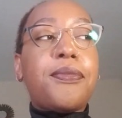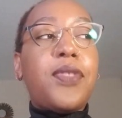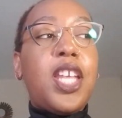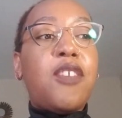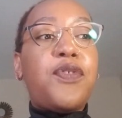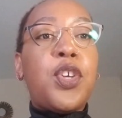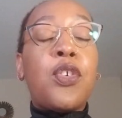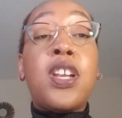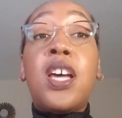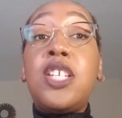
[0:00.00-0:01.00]
If you're
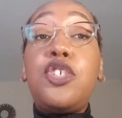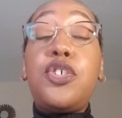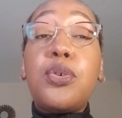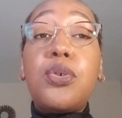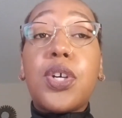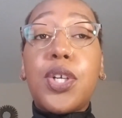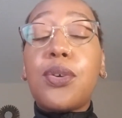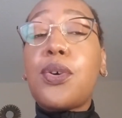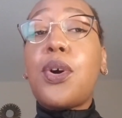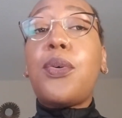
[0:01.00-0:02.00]
unsure, you
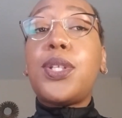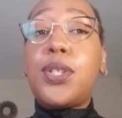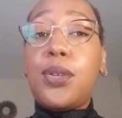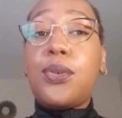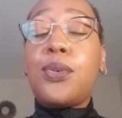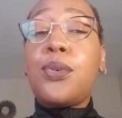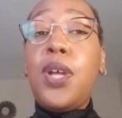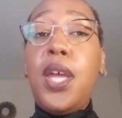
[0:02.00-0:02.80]
can go into